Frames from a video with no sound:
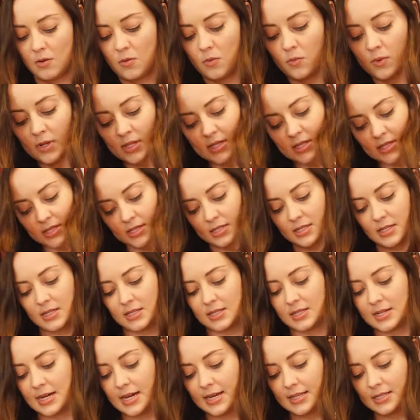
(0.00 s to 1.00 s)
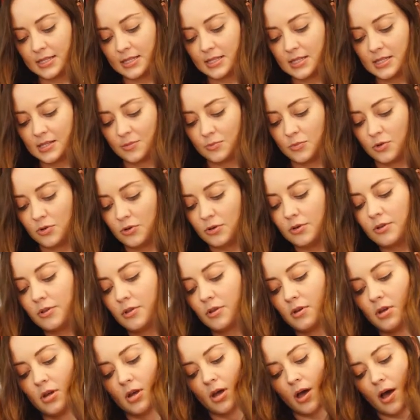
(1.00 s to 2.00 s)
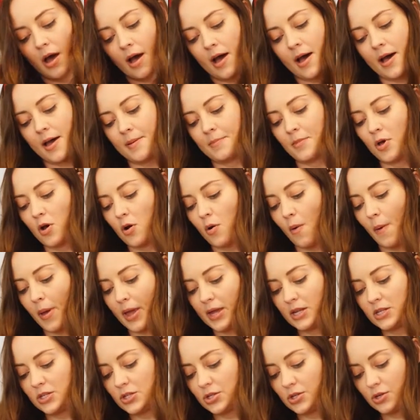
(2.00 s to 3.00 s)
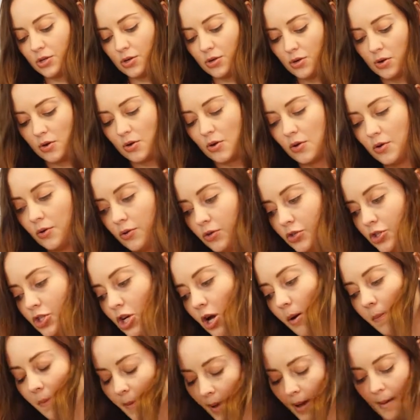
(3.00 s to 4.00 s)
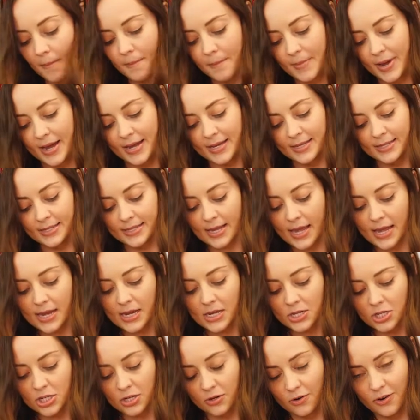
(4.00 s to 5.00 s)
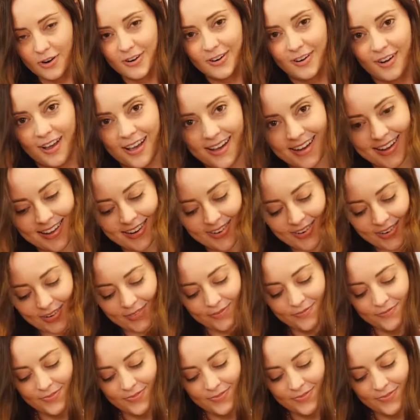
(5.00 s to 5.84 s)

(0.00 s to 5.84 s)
once this is nice and smooth, I'm going to chop up my sage and oregano